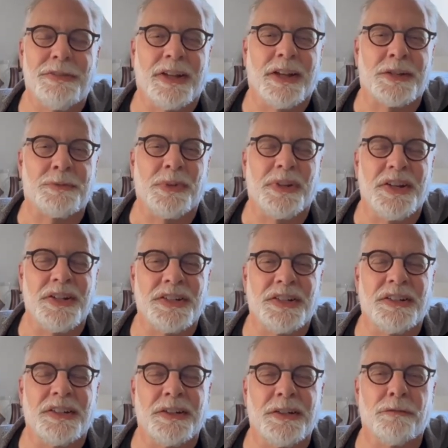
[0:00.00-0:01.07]

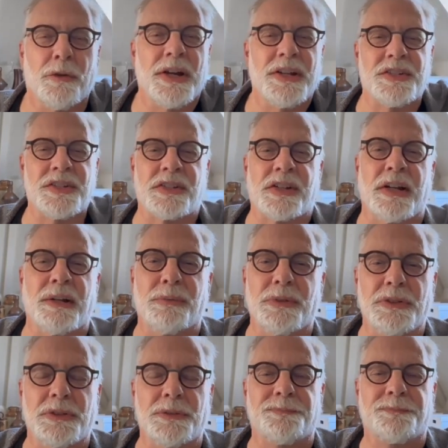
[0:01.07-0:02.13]
explanation of why is the sky
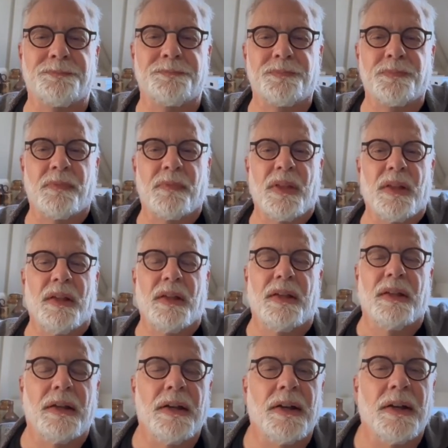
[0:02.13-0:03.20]
blue,
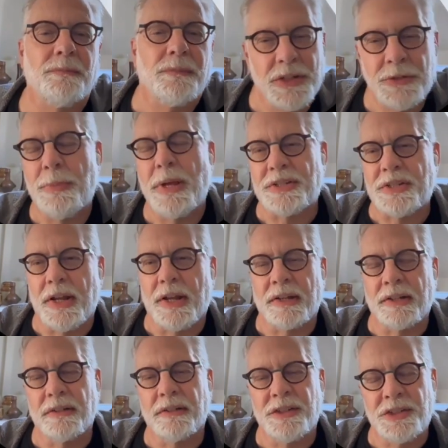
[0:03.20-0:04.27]
as best I
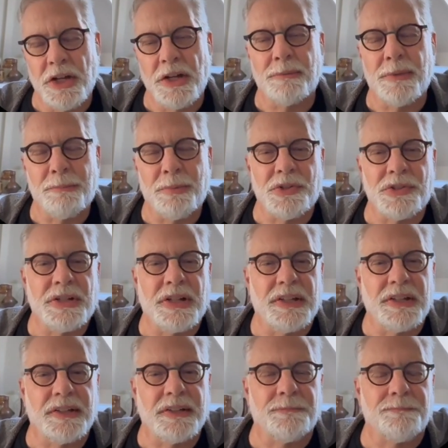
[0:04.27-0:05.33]
could shape that
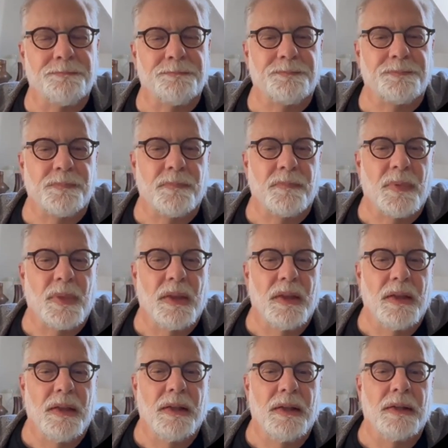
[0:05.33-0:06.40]
personality.
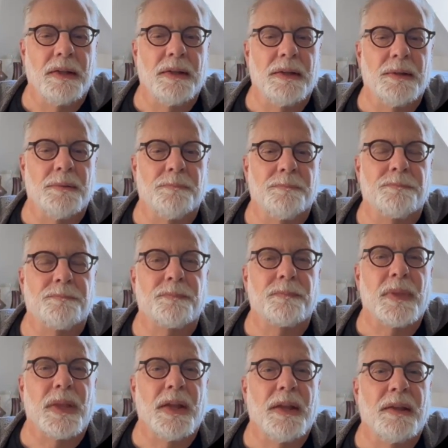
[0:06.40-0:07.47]
Um,
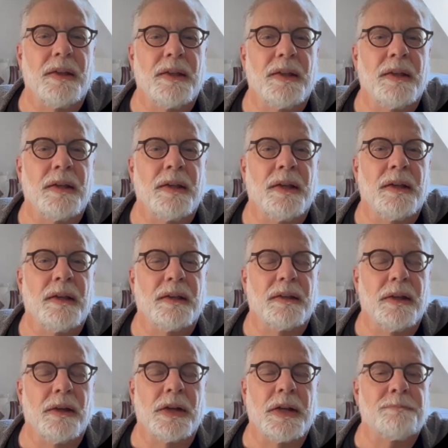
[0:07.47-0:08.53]

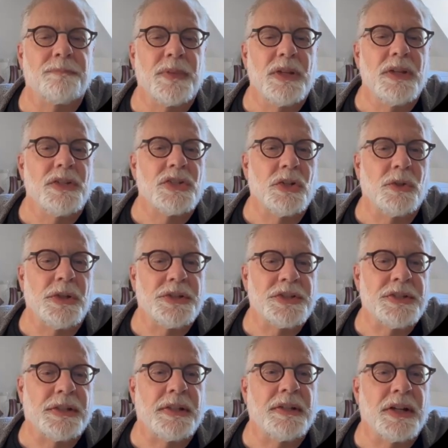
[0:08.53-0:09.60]
okay, so let's
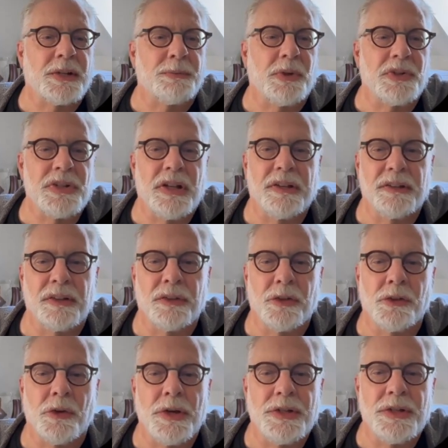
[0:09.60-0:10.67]
set the next personality,
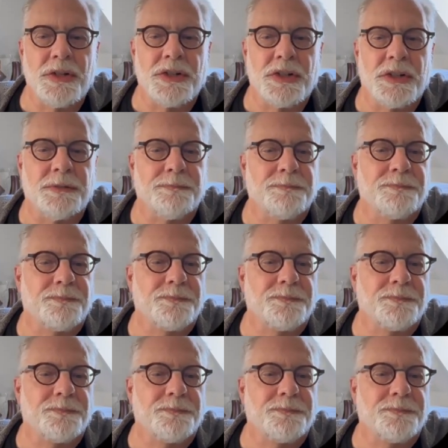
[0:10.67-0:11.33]
third grade teacher.